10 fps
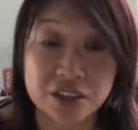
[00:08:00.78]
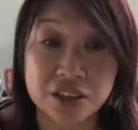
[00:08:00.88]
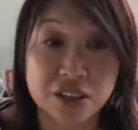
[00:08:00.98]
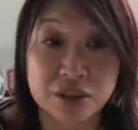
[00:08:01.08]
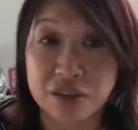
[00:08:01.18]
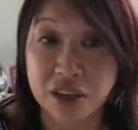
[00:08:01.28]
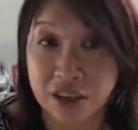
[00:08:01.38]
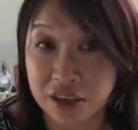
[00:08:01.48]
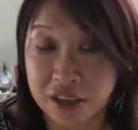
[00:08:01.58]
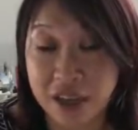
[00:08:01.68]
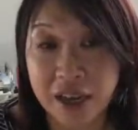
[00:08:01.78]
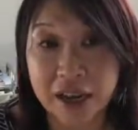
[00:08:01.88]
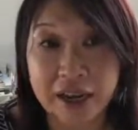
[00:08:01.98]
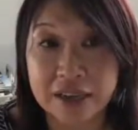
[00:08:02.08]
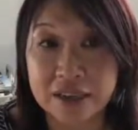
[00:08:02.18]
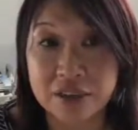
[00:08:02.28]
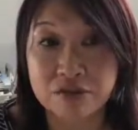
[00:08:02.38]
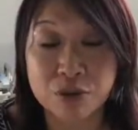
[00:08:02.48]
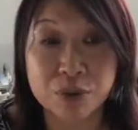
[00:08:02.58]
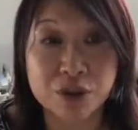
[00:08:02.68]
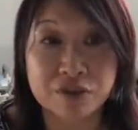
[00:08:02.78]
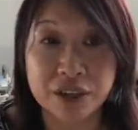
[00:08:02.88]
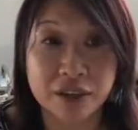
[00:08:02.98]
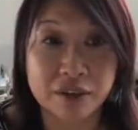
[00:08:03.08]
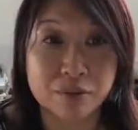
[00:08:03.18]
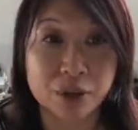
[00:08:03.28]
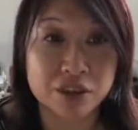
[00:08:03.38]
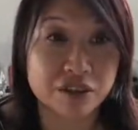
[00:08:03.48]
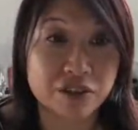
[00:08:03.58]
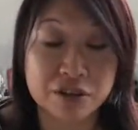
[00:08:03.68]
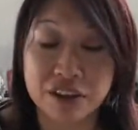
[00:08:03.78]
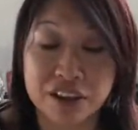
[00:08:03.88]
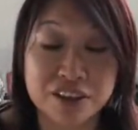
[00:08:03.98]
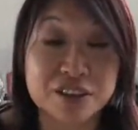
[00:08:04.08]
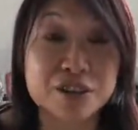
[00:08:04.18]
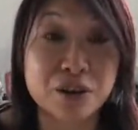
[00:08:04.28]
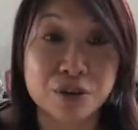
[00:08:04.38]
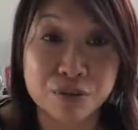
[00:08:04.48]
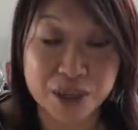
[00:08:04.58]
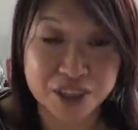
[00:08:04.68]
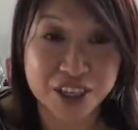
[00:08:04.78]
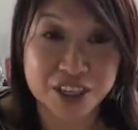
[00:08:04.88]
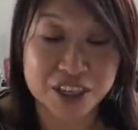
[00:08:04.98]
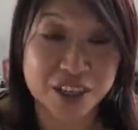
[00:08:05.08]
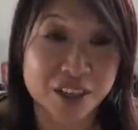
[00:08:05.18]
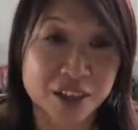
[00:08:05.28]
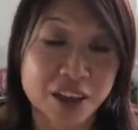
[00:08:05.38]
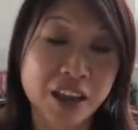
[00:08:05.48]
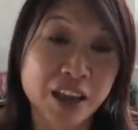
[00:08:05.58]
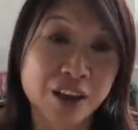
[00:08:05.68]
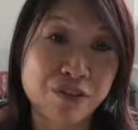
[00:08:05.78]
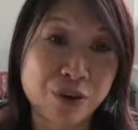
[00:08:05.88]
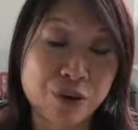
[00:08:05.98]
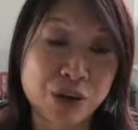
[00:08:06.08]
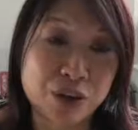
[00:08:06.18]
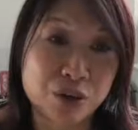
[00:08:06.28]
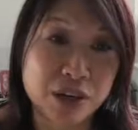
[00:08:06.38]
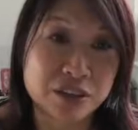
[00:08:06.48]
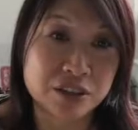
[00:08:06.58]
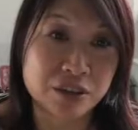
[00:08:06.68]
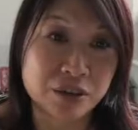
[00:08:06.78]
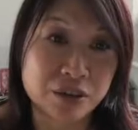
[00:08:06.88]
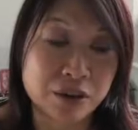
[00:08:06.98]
to use line, and removing masking fluid line is so much easier than if you were trying to